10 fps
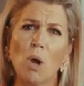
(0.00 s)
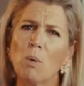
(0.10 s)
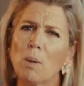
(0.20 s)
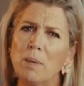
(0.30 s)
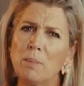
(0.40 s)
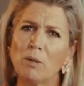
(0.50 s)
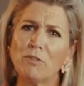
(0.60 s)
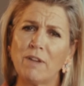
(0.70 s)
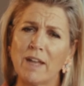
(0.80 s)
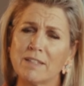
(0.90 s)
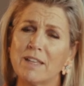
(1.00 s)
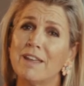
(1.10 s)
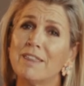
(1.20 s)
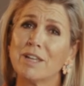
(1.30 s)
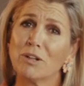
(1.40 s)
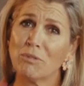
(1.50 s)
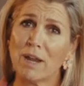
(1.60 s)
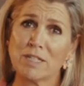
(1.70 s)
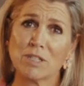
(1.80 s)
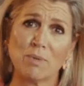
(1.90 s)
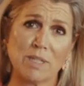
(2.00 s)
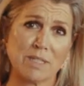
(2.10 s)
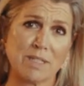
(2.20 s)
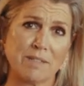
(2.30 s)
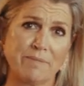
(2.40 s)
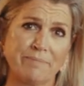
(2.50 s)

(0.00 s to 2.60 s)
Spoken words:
where people face the greatest risks.